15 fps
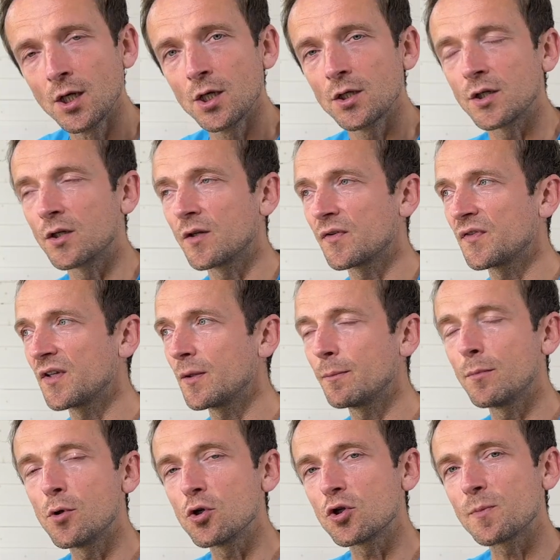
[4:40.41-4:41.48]
you're going to feel
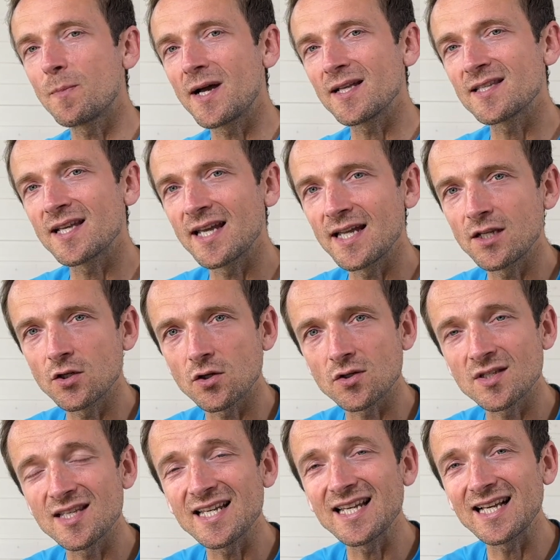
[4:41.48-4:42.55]
much better in your
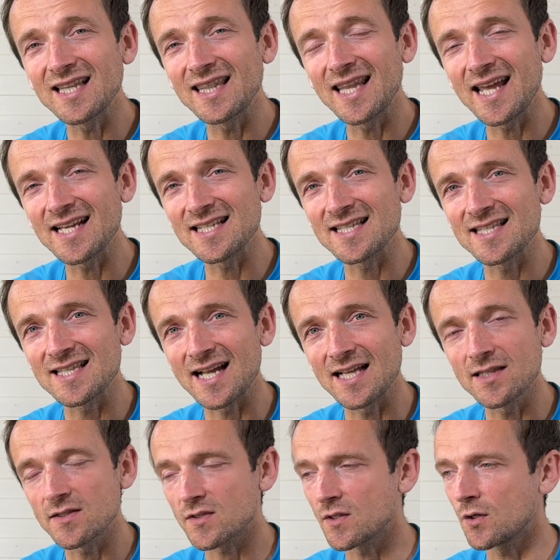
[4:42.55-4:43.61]
single leg
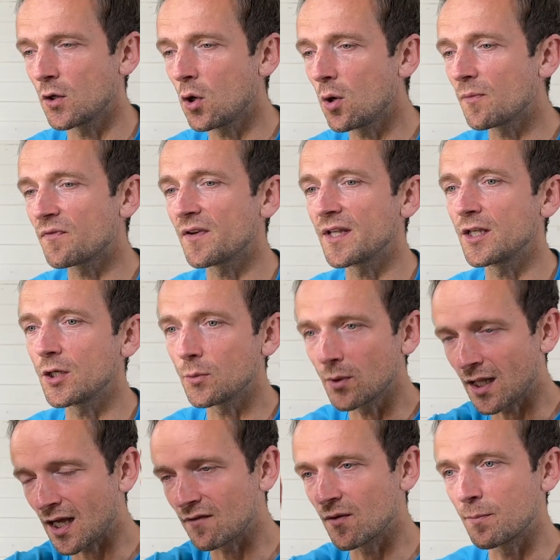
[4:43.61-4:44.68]
stance, and hopefully you will
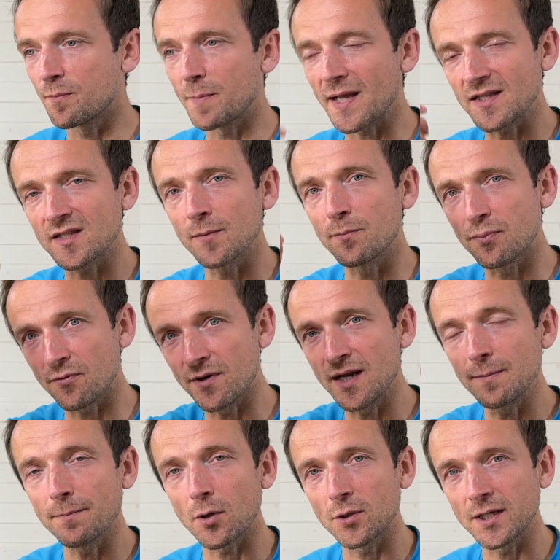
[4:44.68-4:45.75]
have a better
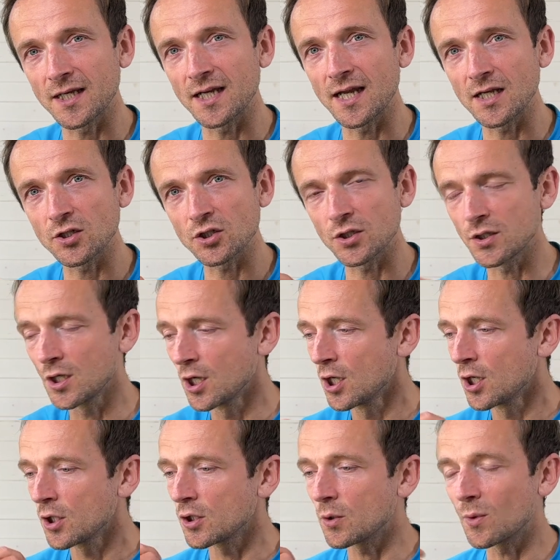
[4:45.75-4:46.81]
brain-body connection,
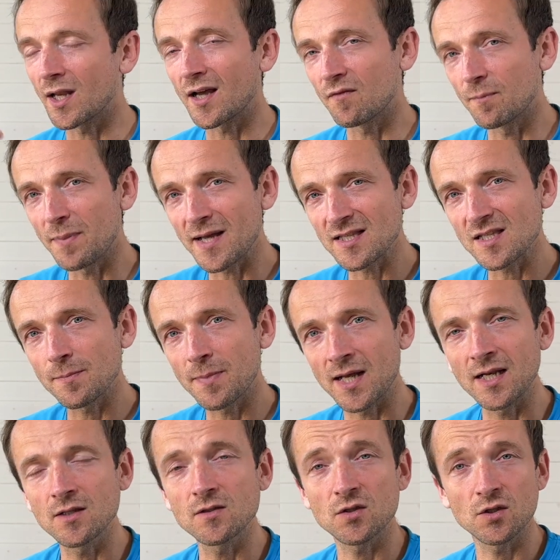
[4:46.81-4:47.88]
you will have better
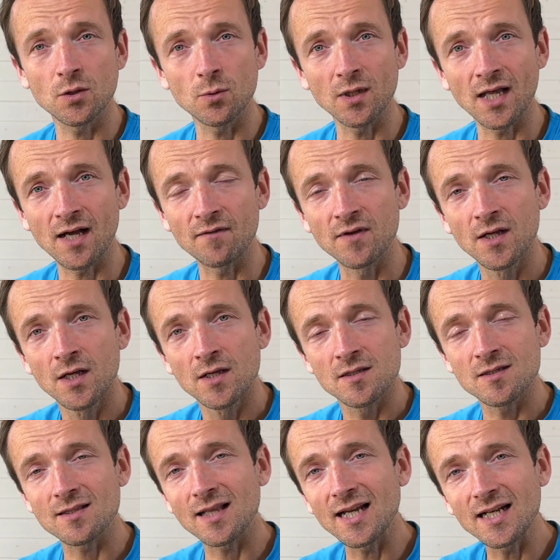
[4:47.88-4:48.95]
balance, you will have
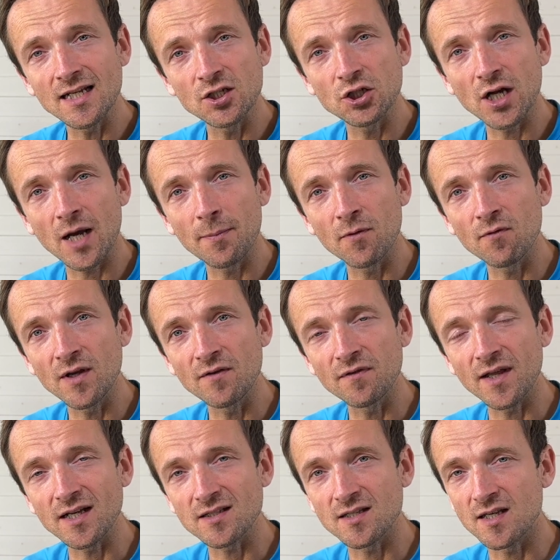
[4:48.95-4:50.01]
slightly sharper
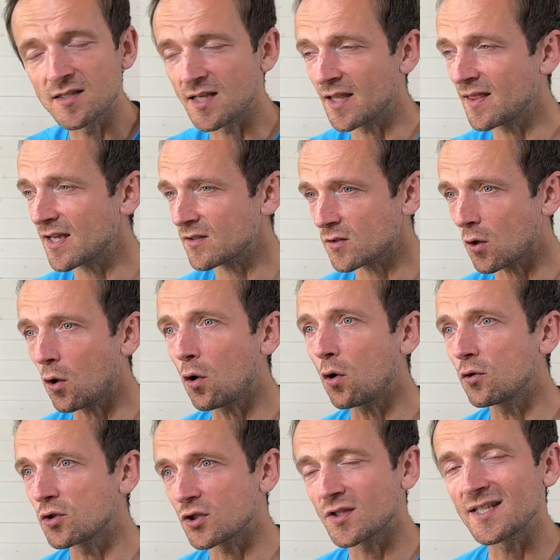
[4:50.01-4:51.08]
reflexes, and that's
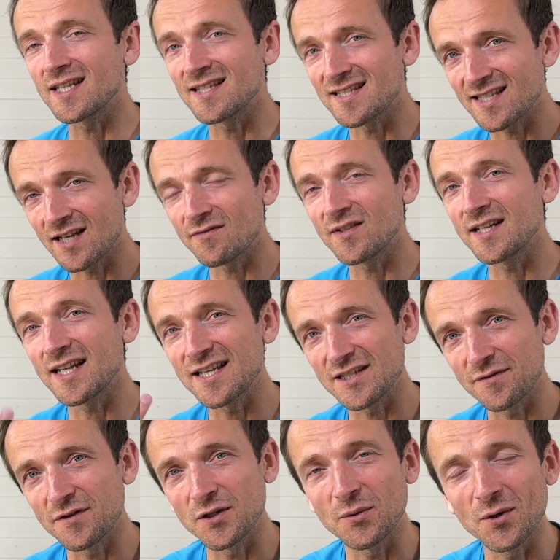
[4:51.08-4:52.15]
all just in 7 days
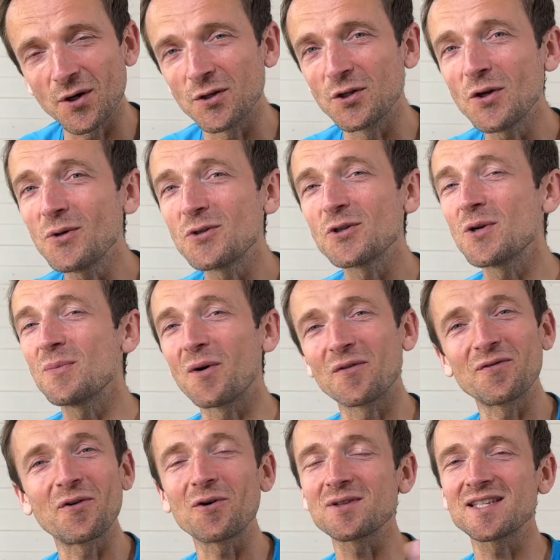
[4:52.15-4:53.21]
if you're doing it on YouTube, or
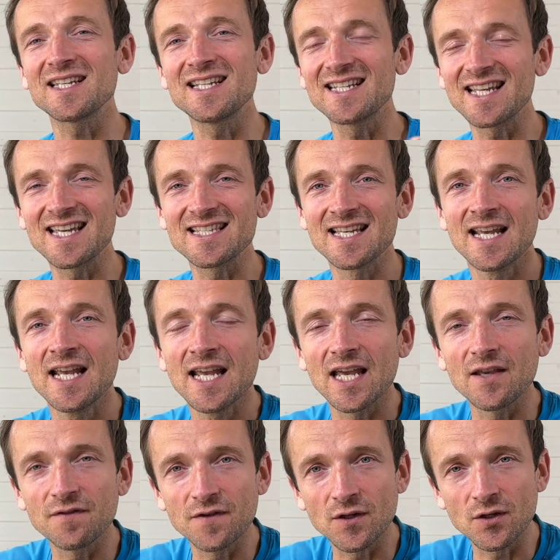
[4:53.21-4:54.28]
14 days
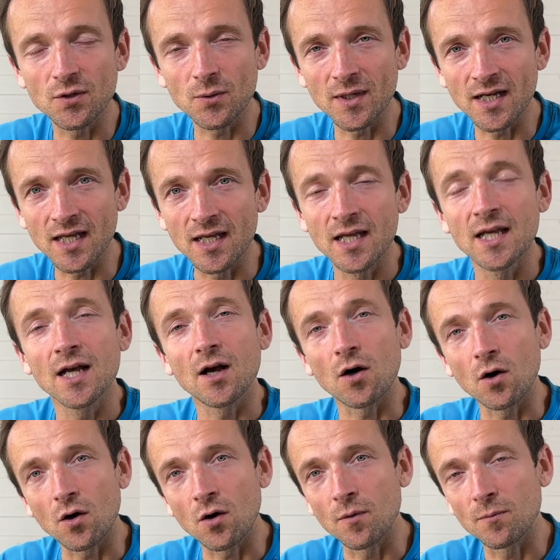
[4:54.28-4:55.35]
if you're doing it
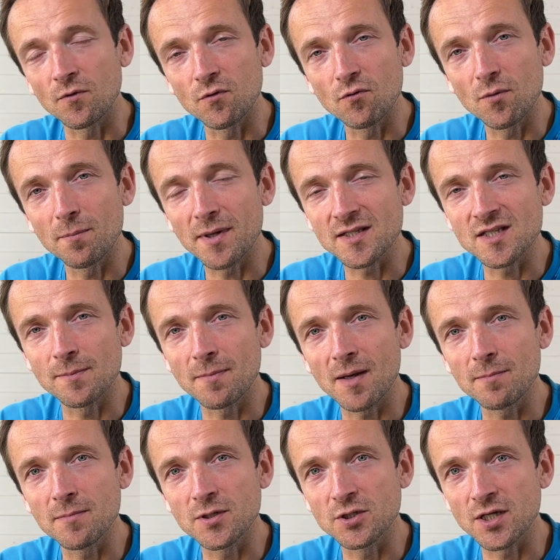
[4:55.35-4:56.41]
on the Run Better
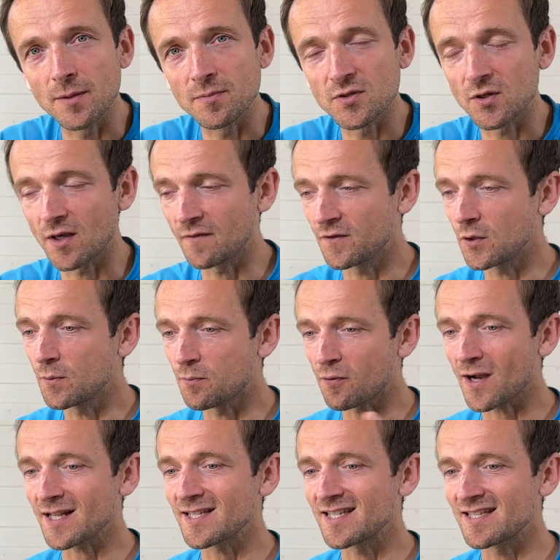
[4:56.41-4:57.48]
membership. So if you
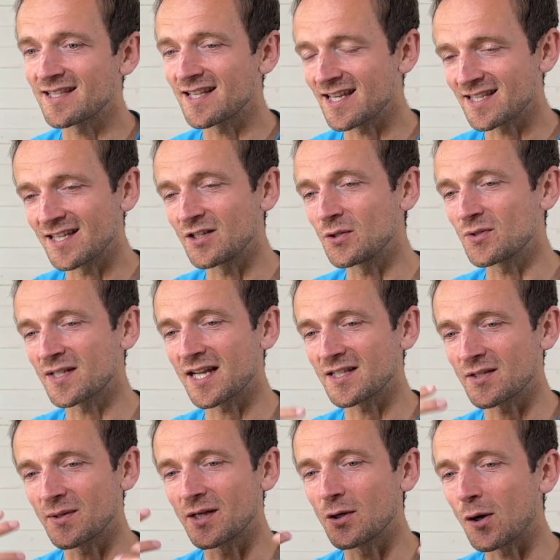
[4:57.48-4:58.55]
practice this and you start
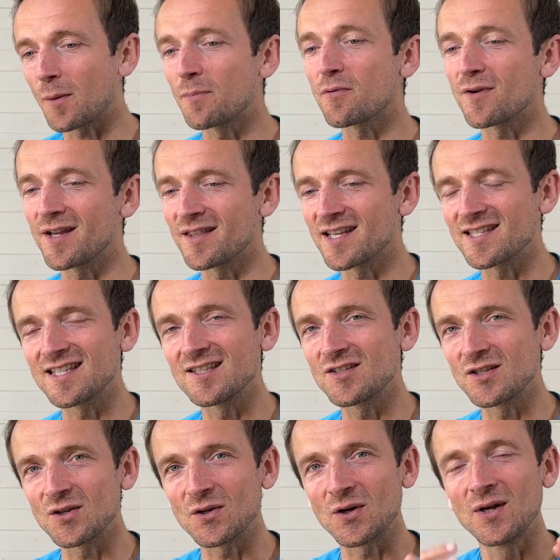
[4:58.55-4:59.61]
to incorporate this
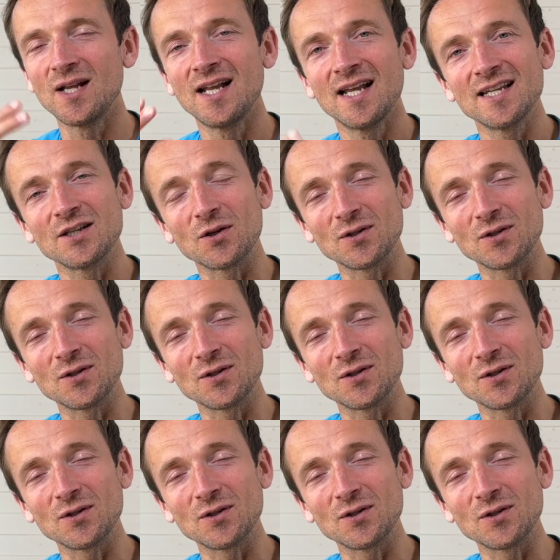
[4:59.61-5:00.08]
into your